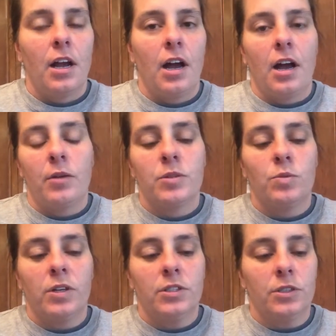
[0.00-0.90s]
I was
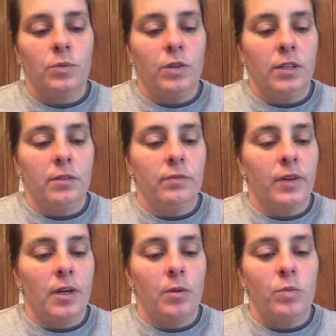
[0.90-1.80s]
watching one of
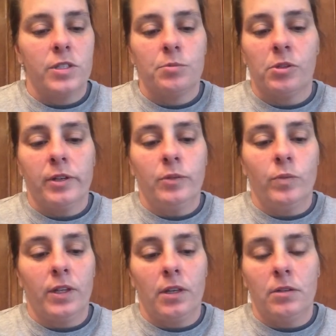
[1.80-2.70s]
Whispering
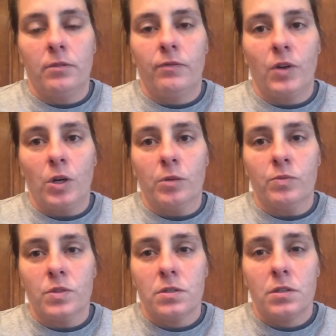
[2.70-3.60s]
Willow
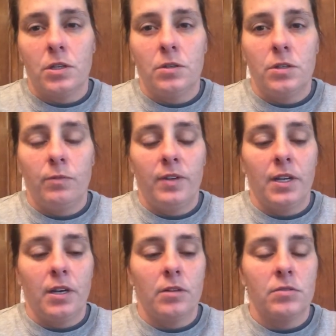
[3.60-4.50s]
Farms YouTube
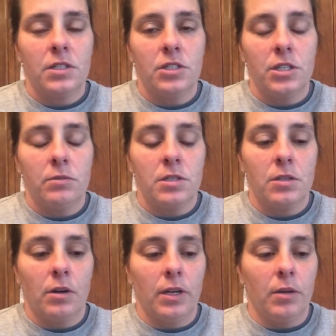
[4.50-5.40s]
videos, and she was
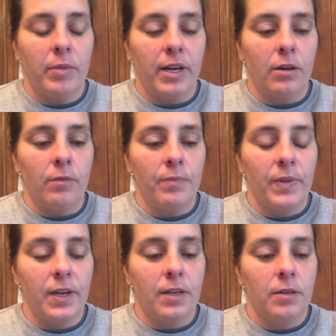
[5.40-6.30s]
talking about
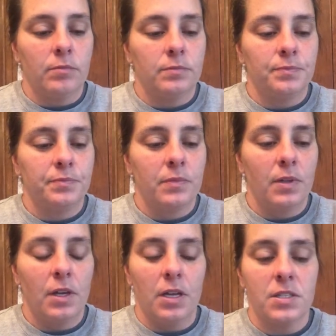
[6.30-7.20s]

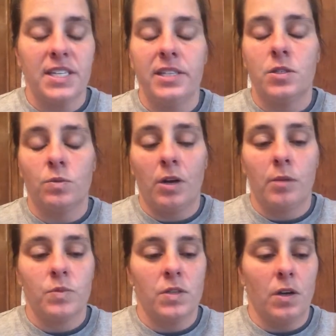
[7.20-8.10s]
a seed
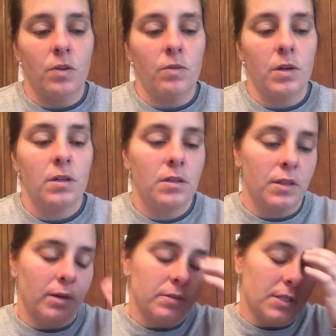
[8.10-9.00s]
swap. So
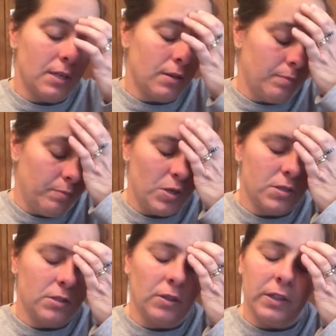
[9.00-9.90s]
there was a
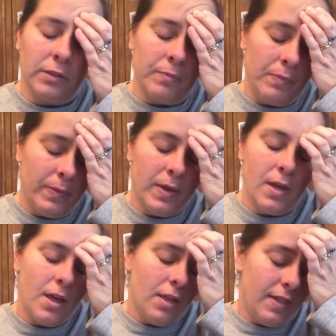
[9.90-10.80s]
person on
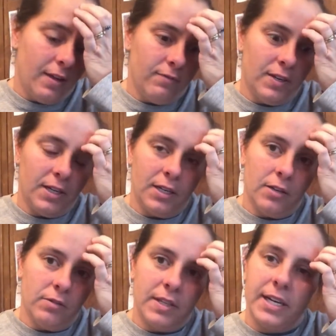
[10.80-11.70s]
that
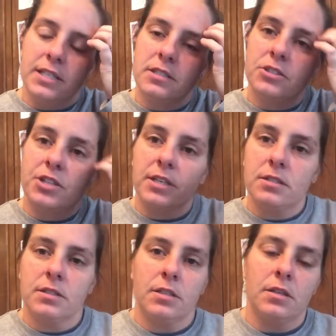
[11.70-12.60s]
video that
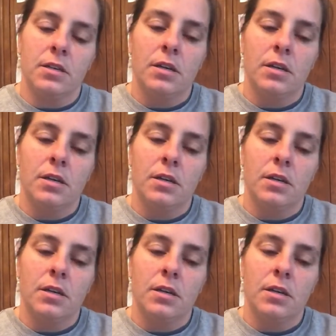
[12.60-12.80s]
suggested